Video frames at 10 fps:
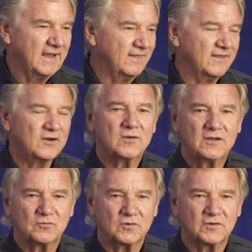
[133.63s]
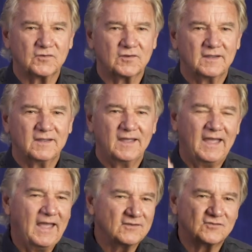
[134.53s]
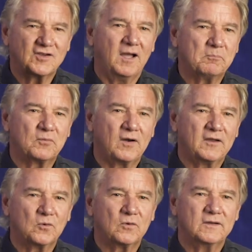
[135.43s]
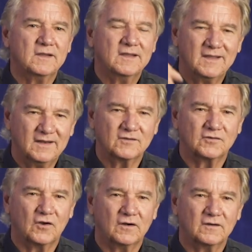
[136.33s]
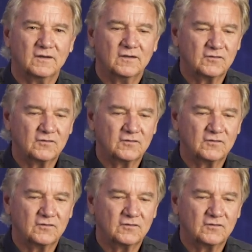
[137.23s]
and their interest as top priority in his heart.